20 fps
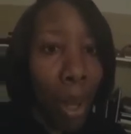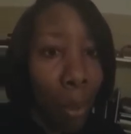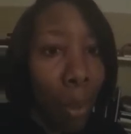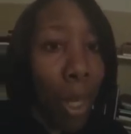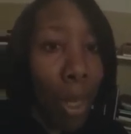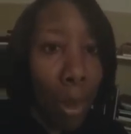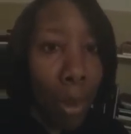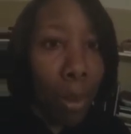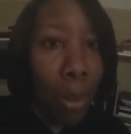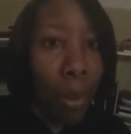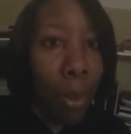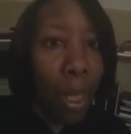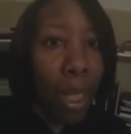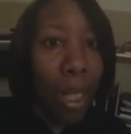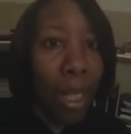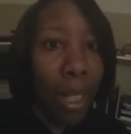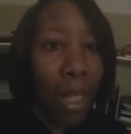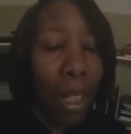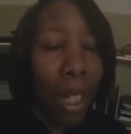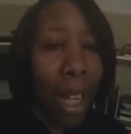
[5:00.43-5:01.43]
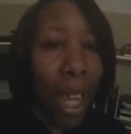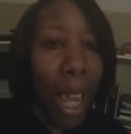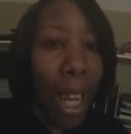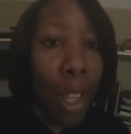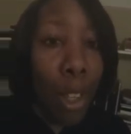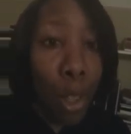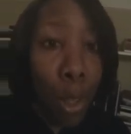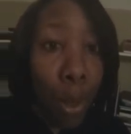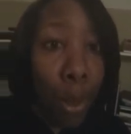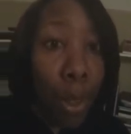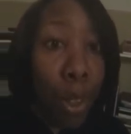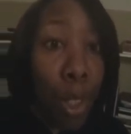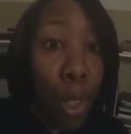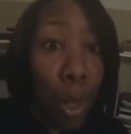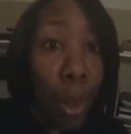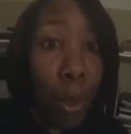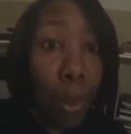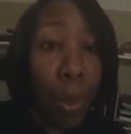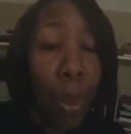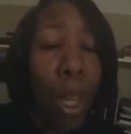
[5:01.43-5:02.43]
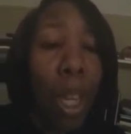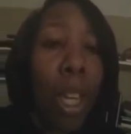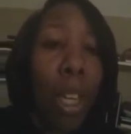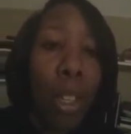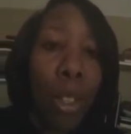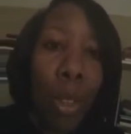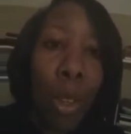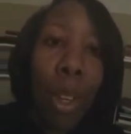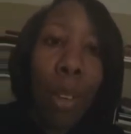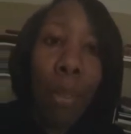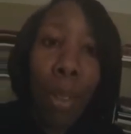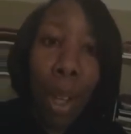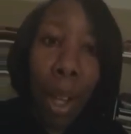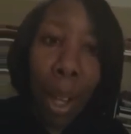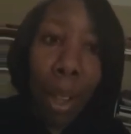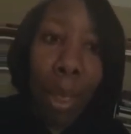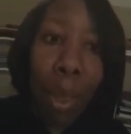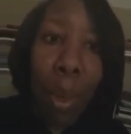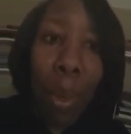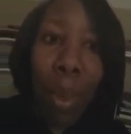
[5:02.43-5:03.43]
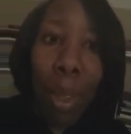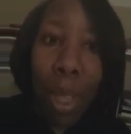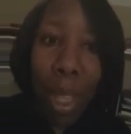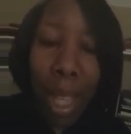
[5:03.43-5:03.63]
I went through it, and you too. You have gone through